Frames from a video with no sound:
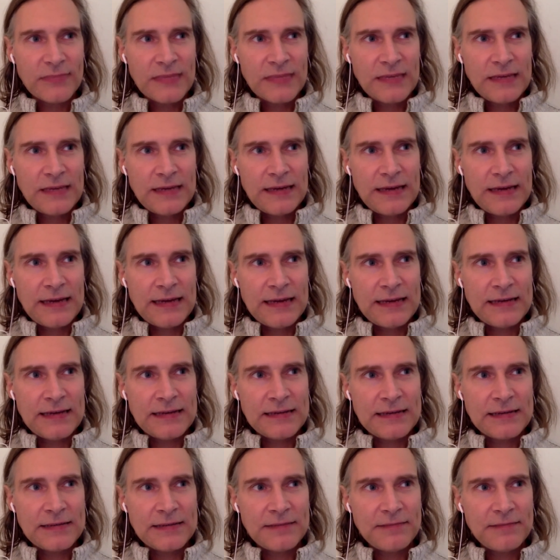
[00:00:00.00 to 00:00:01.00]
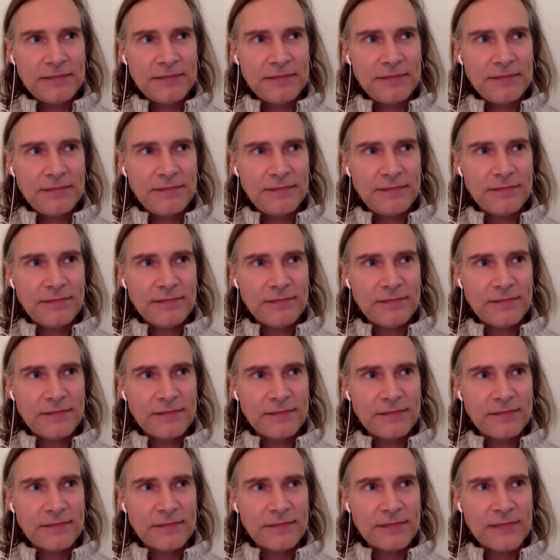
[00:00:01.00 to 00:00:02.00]
And
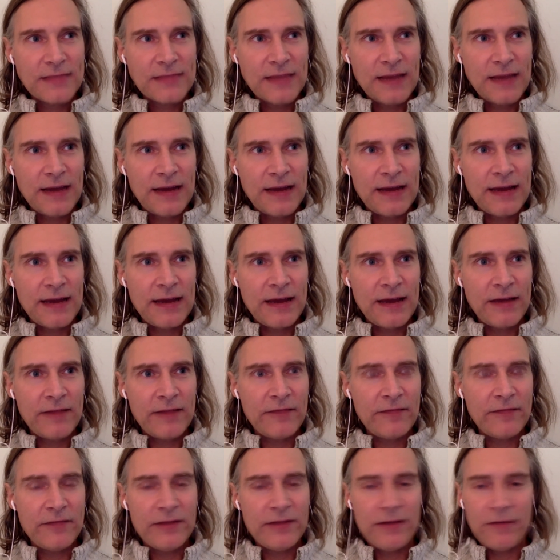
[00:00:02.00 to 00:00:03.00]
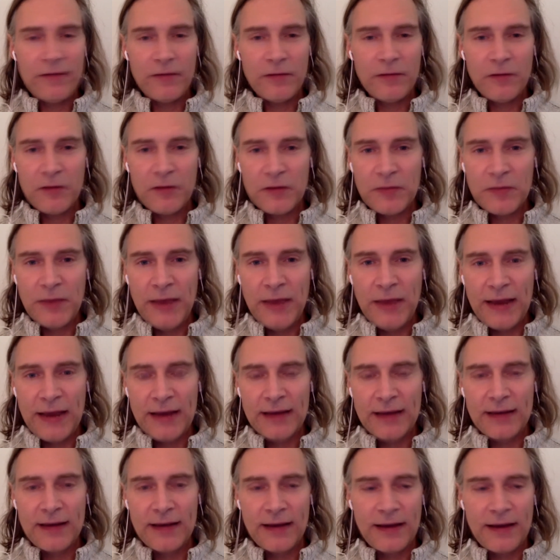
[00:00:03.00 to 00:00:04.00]
I have never looked
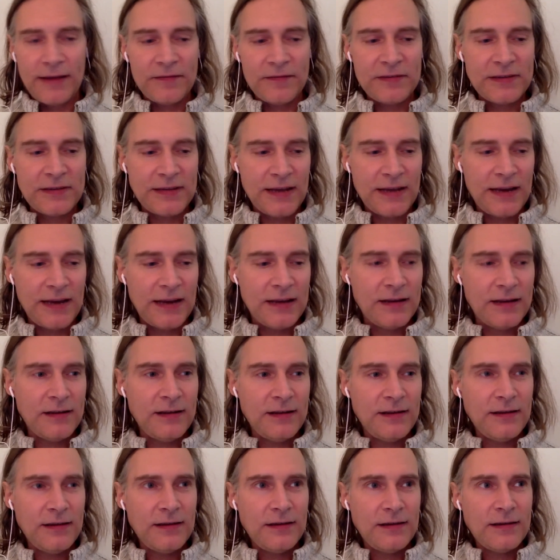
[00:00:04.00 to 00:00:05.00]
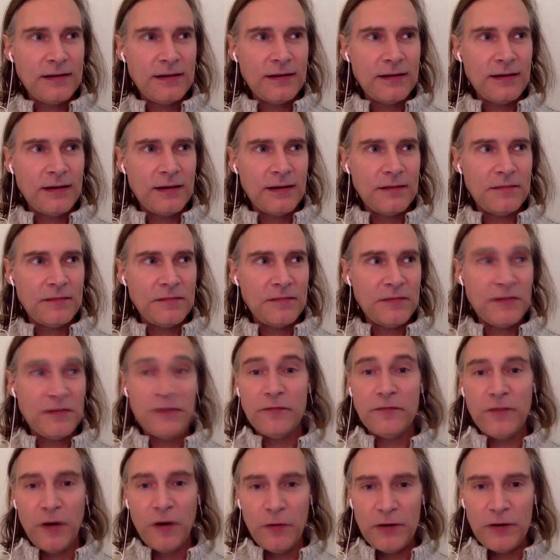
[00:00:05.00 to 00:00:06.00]
back. I have stayed
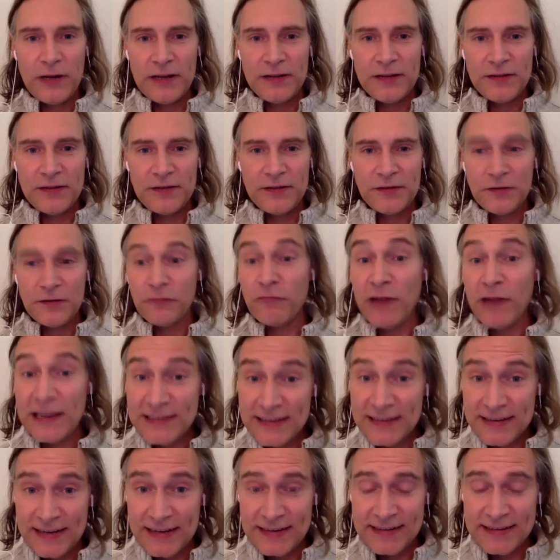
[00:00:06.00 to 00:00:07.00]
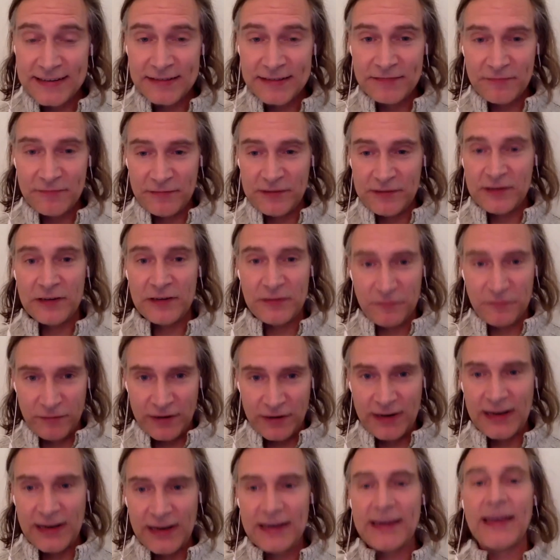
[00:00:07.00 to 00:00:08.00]
devoted to resonance, which is
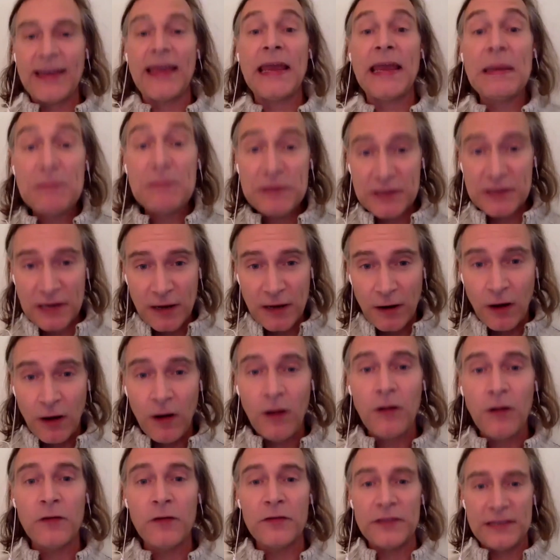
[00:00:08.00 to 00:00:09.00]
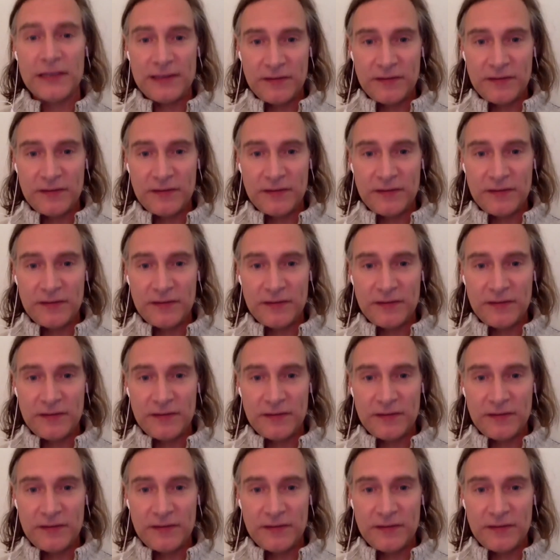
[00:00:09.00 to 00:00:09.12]
what I came to call this